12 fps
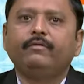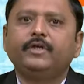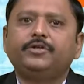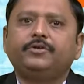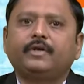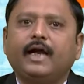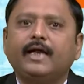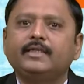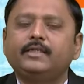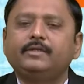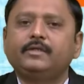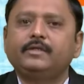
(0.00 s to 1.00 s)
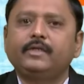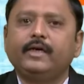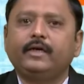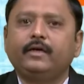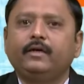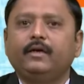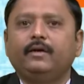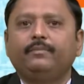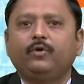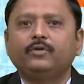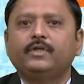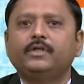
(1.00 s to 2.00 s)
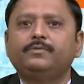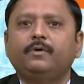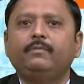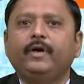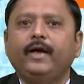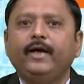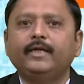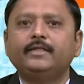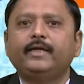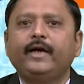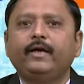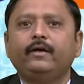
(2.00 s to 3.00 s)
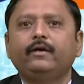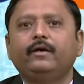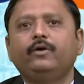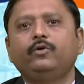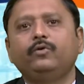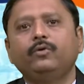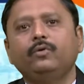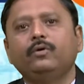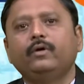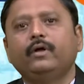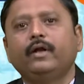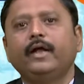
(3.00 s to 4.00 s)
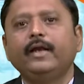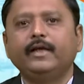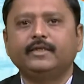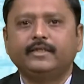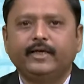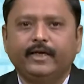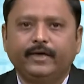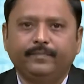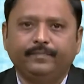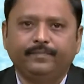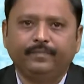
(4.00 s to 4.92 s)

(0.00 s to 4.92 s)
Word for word: which transit process from ready state to running state.